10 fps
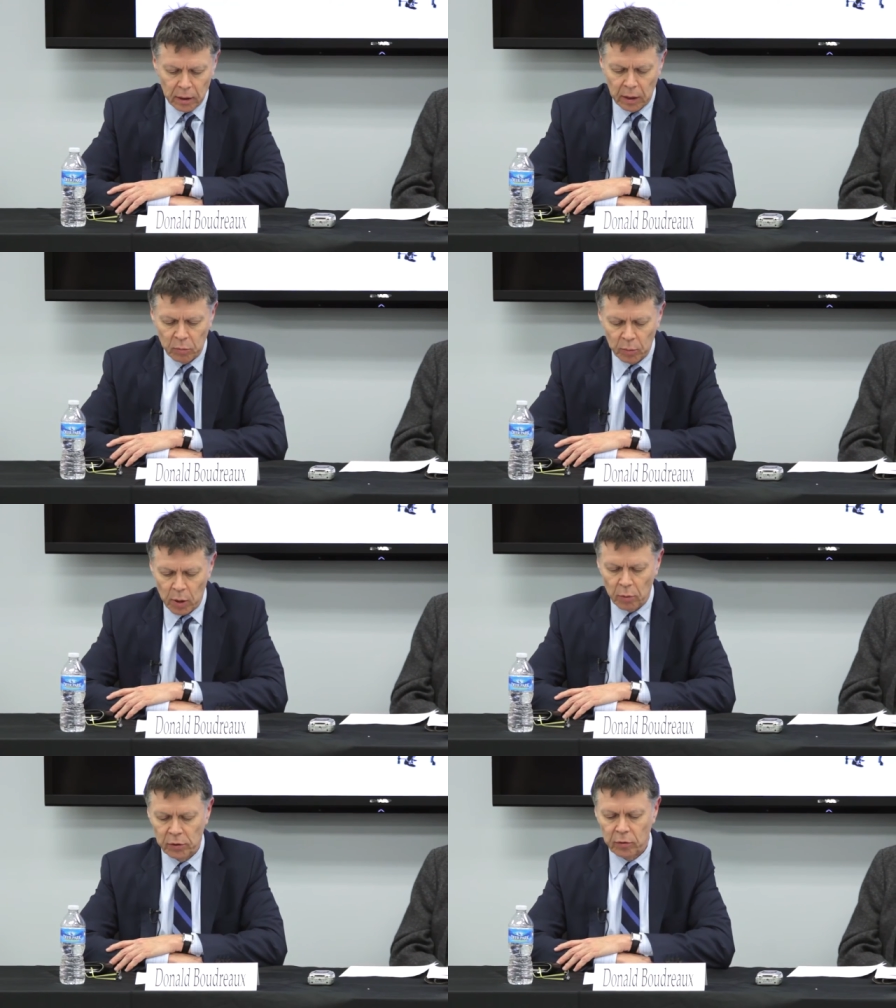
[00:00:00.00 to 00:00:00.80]
than
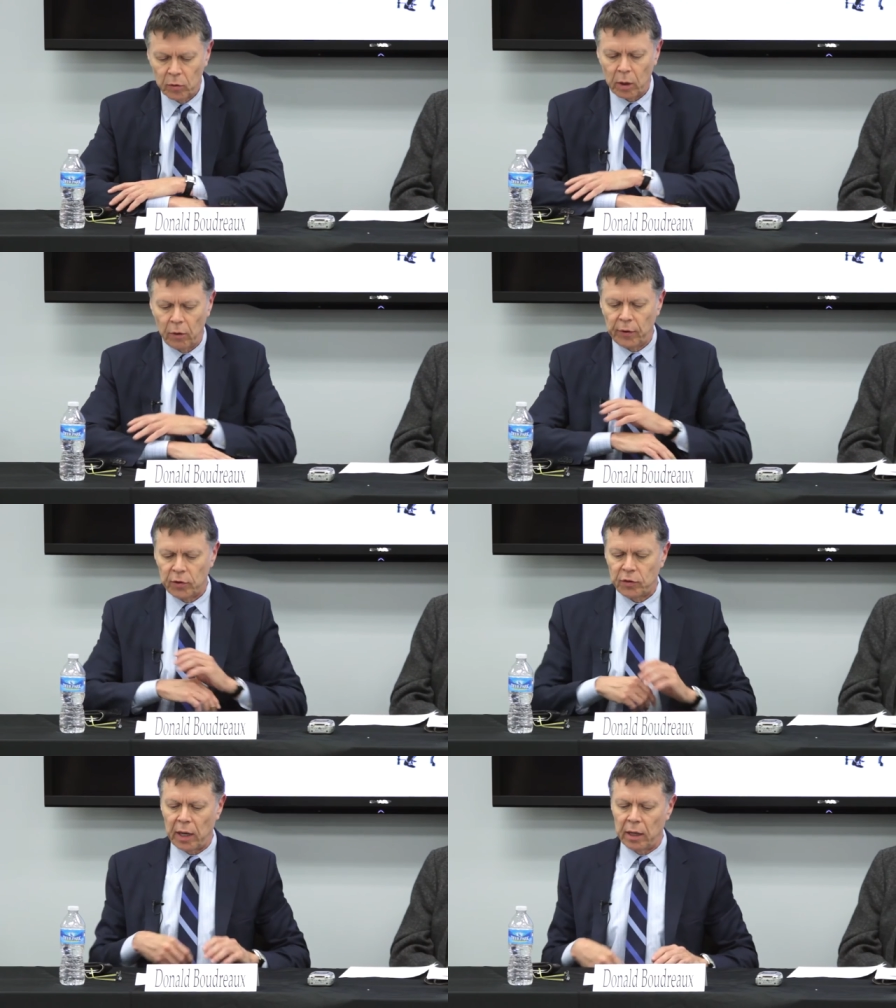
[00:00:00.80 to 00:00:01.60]
proponents of the
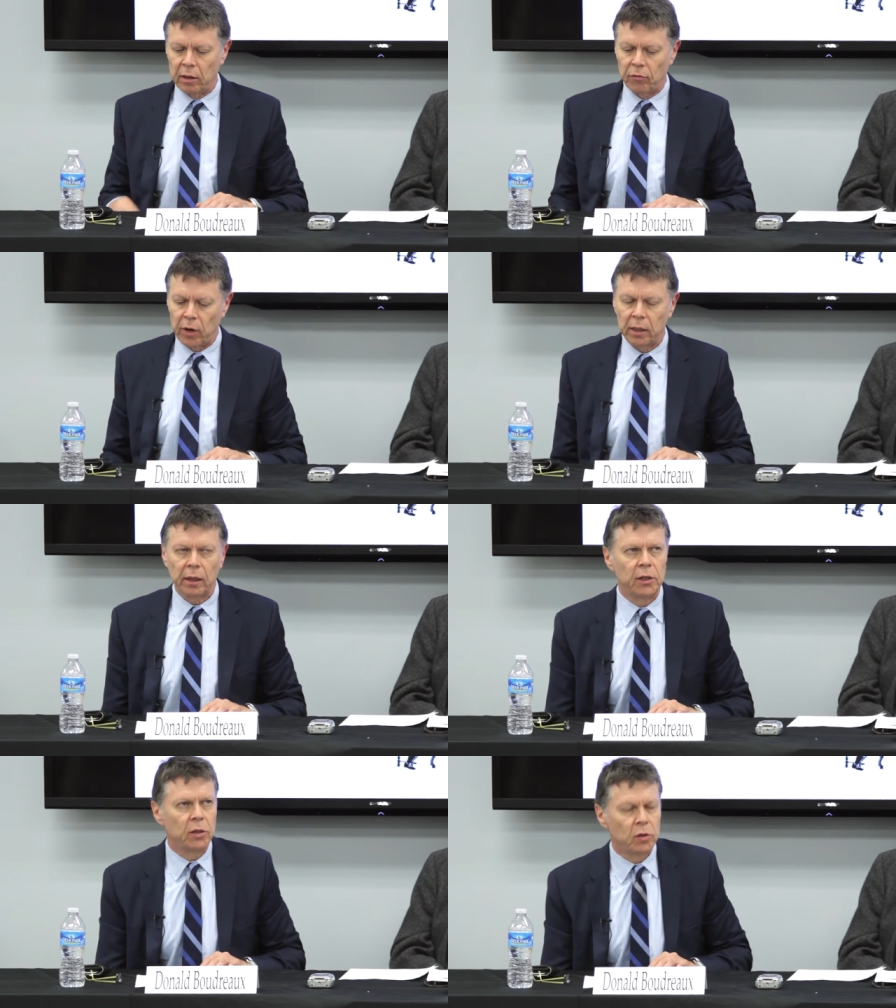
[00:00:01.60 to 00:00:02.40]
welfare state and of
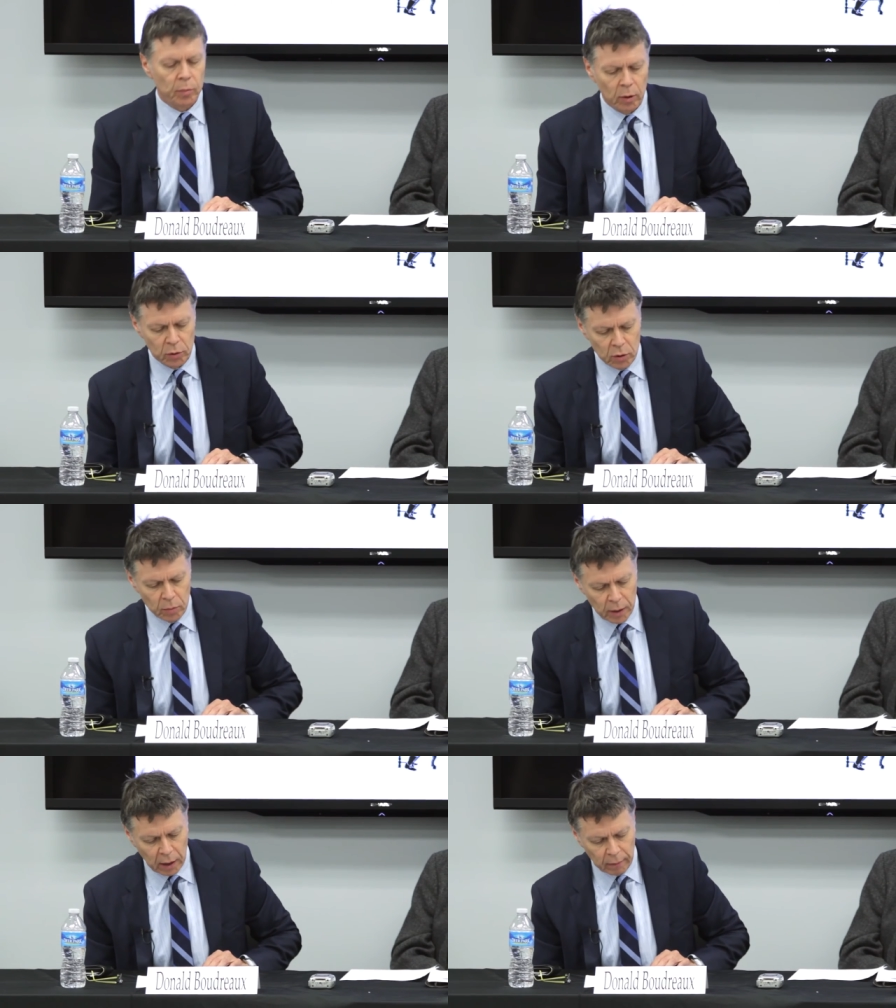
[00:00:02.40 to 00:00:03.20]
regulation suppose it
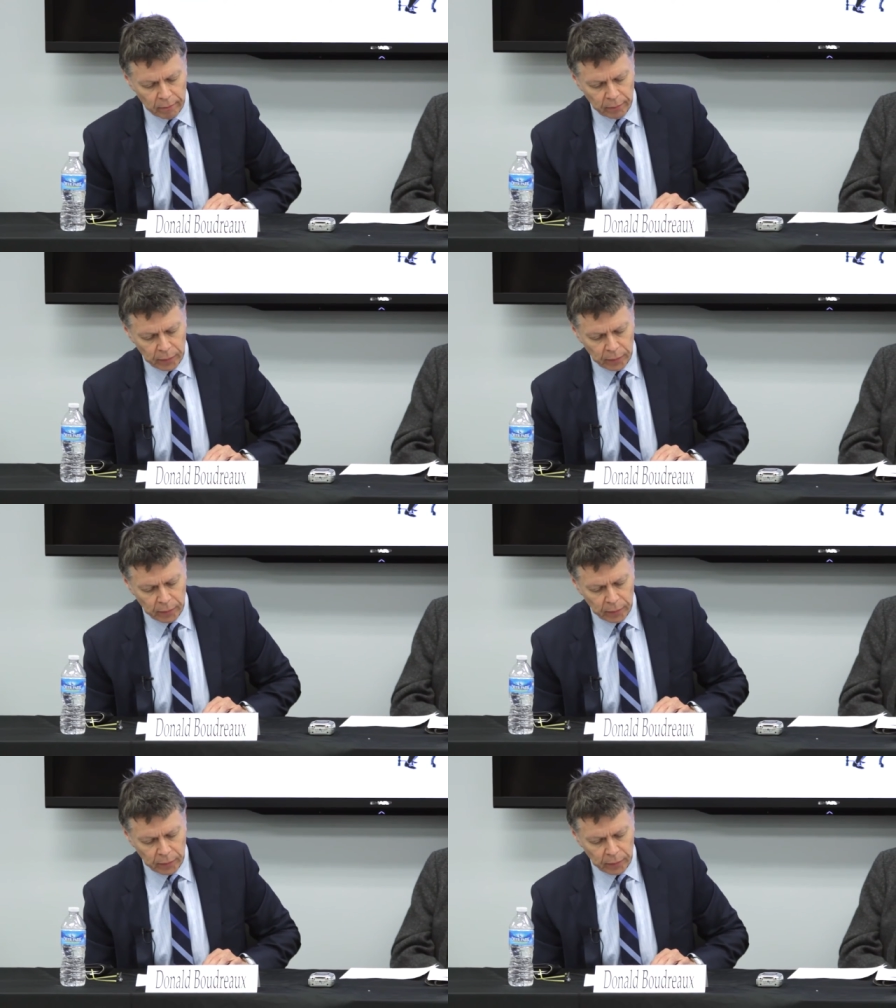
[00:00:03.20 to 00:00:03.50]
to be.